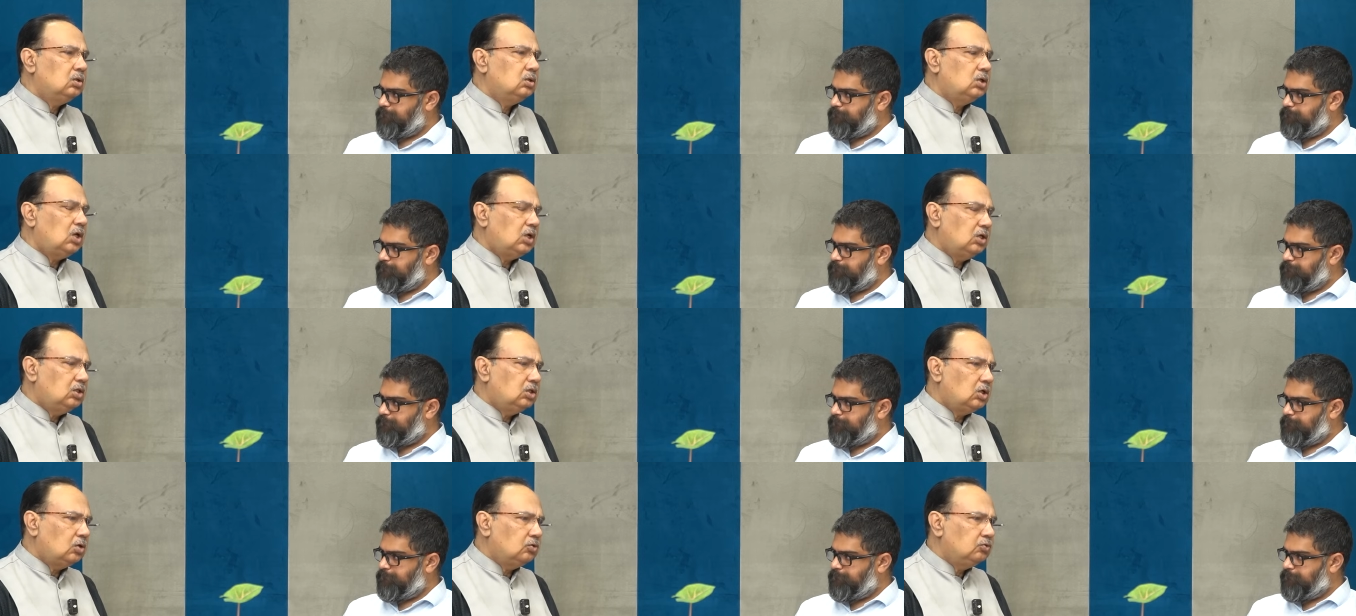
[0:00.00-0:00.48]

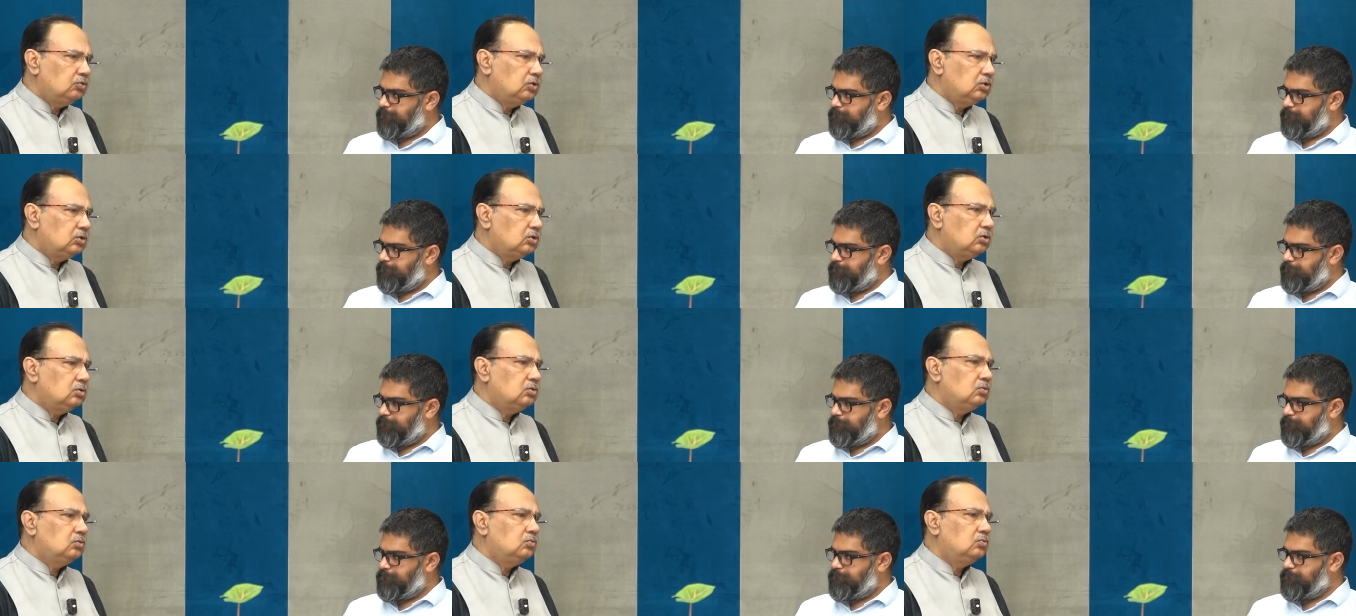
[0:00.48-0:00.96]

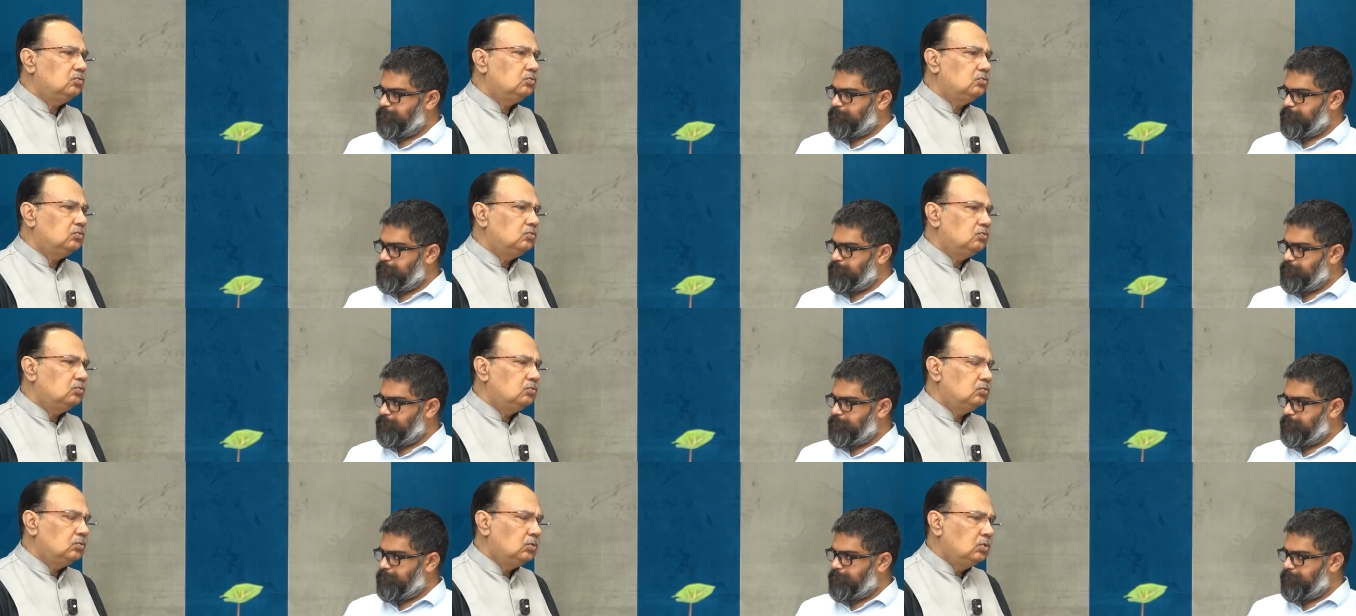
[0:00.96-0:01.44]

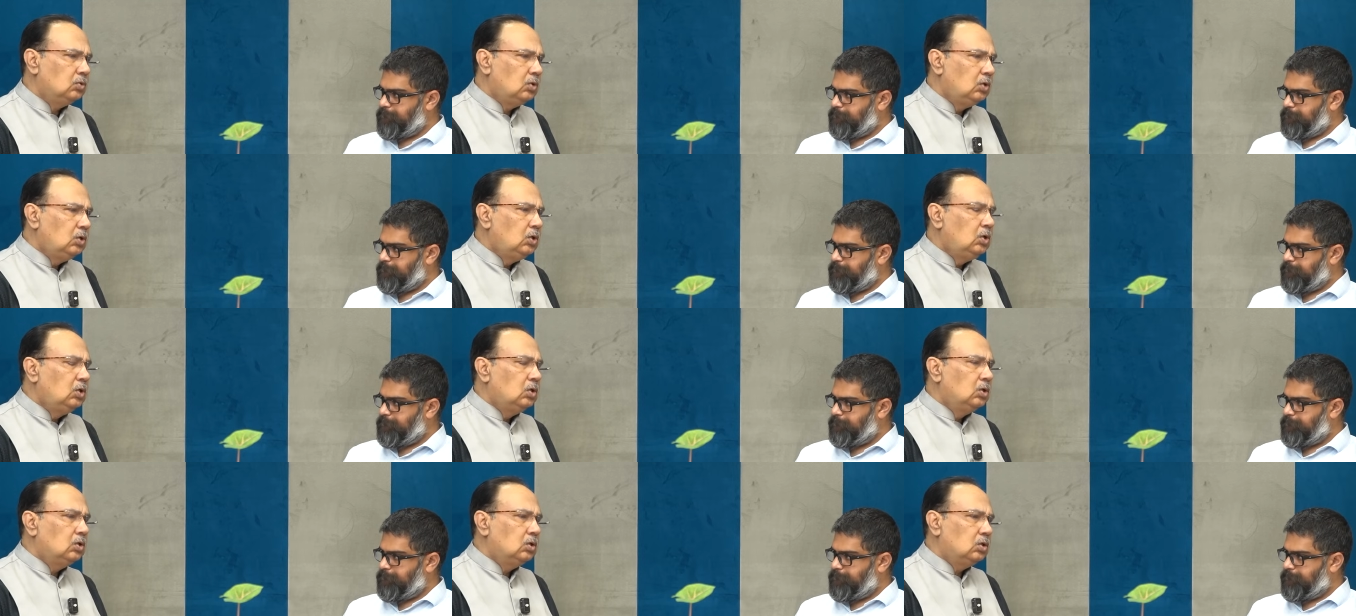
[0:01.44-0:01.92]
Speaker 1: 9000
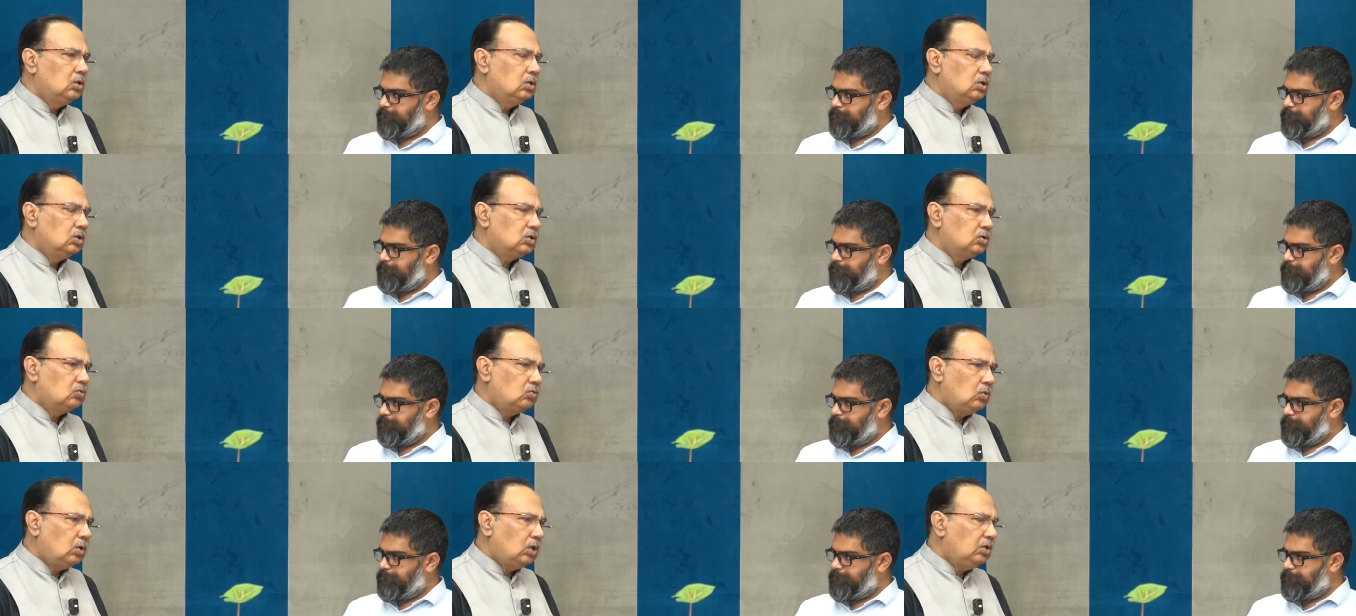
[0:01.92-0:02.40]
uh,
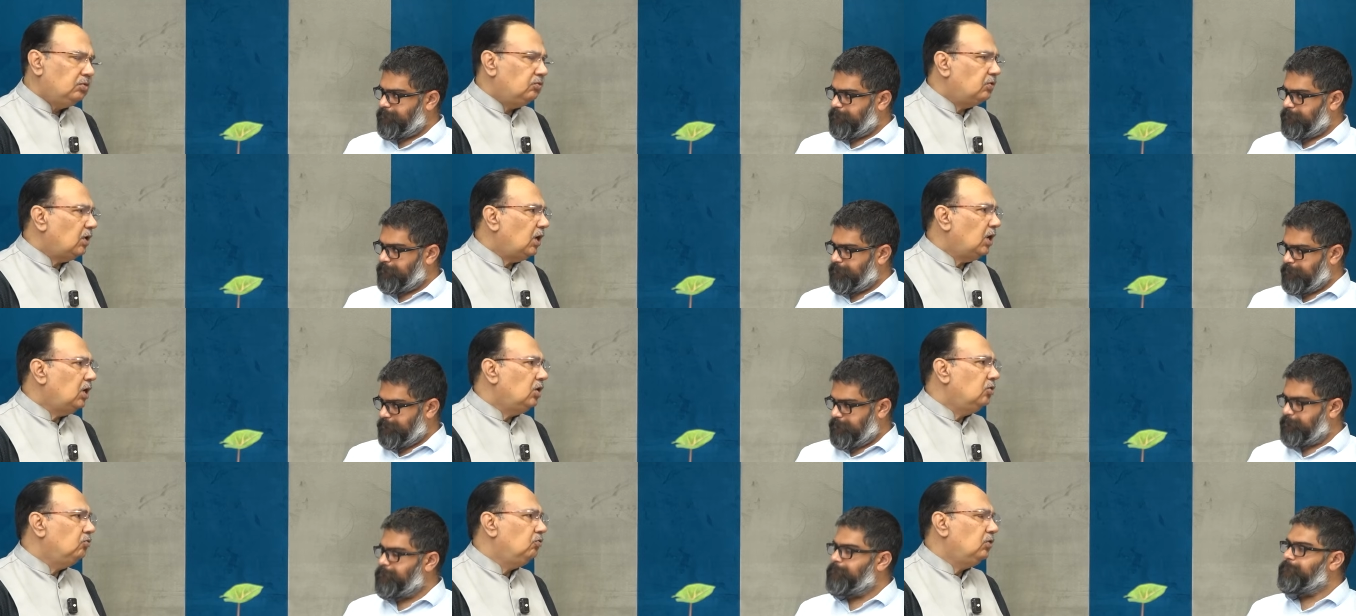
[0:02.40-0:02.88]

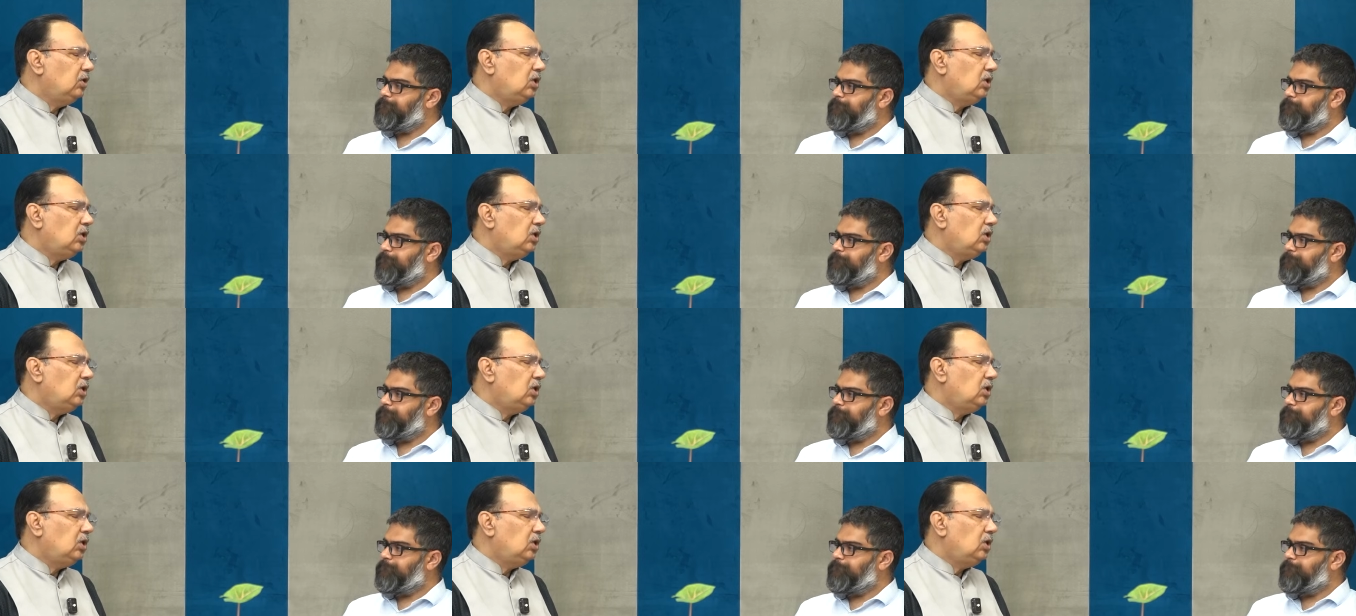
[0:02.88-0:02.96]
qualified.